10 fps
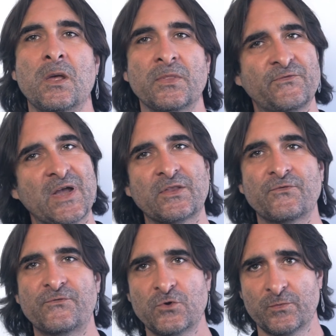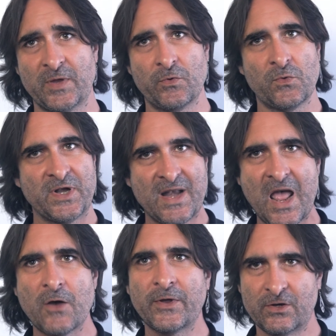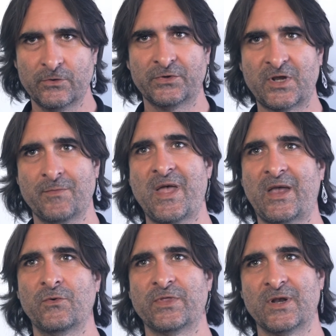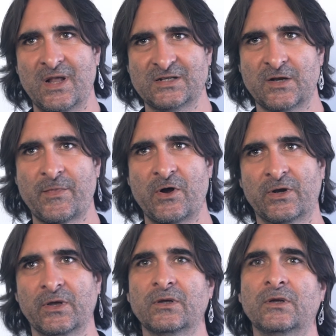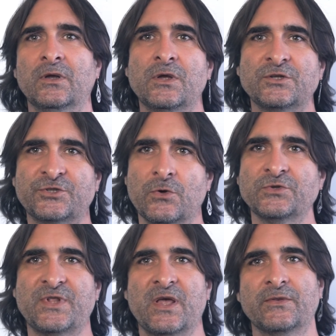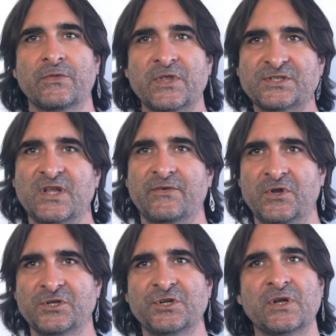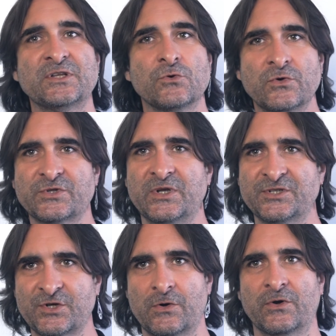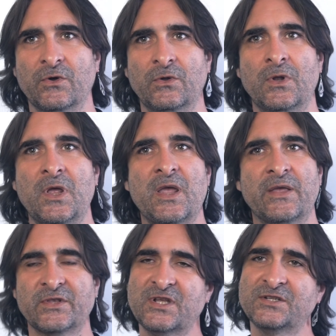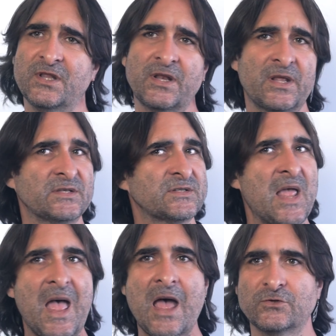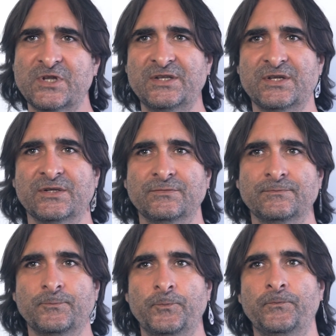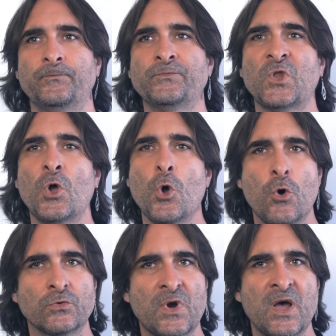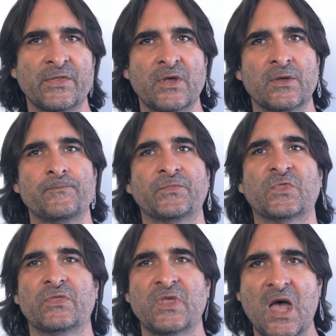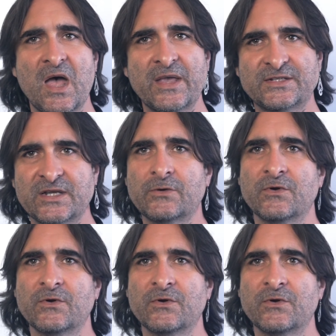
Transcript: The fact that few people would now include Quebec within Latin America shows then that this definition is also historical in the sense that it is outdated, or rather that the idea